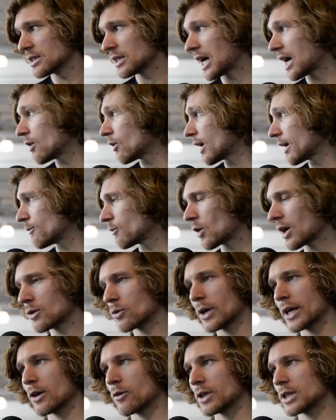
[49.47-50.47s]
now I'm 1
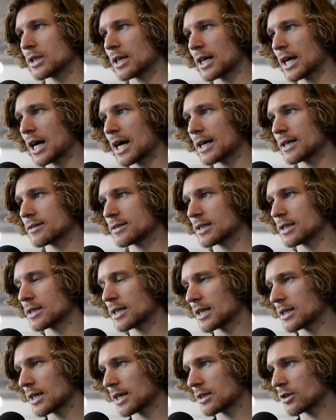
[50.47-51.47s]
week with the guys, and
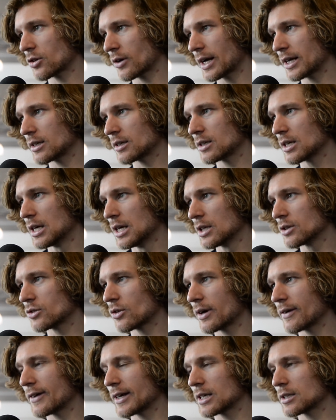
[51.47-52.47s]
then I train
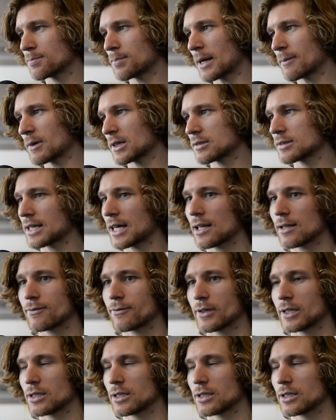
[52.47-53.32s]
3 weeks by myself,